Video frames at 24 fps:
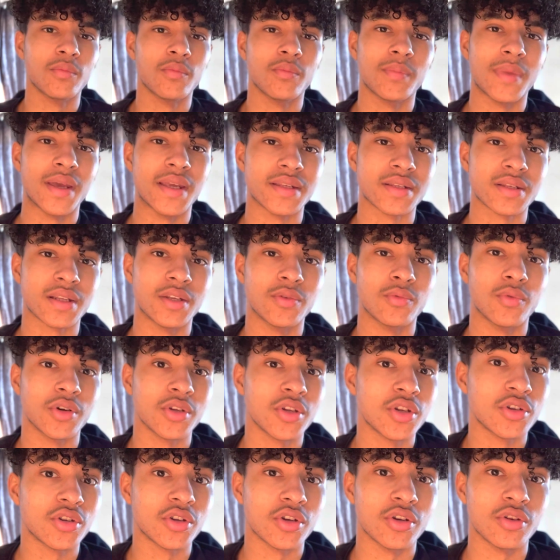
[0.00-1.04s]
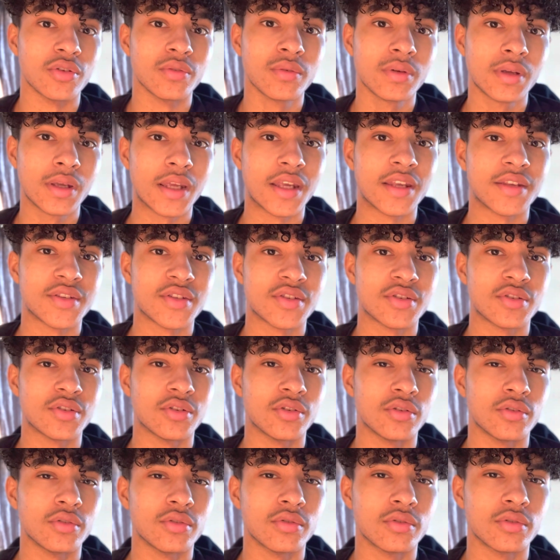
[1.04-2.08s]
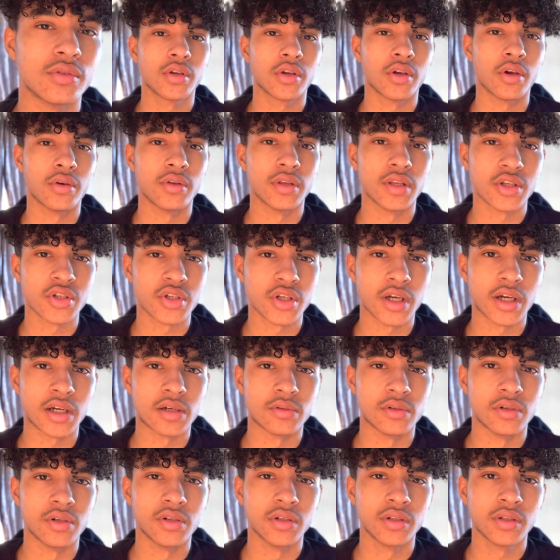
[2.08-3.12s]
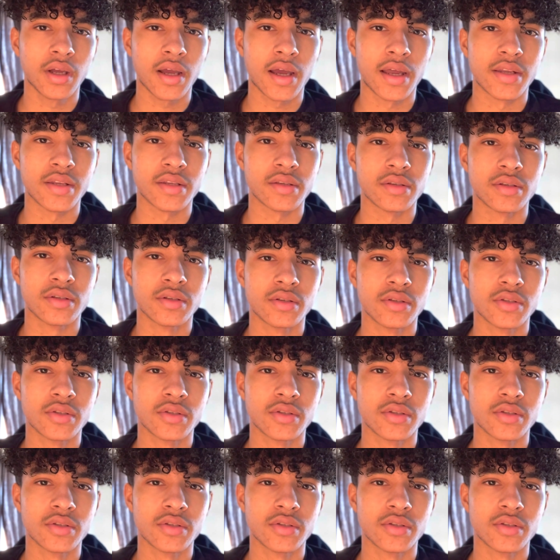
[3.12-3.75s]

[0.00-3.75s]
Basically, what you do is you go in the shower and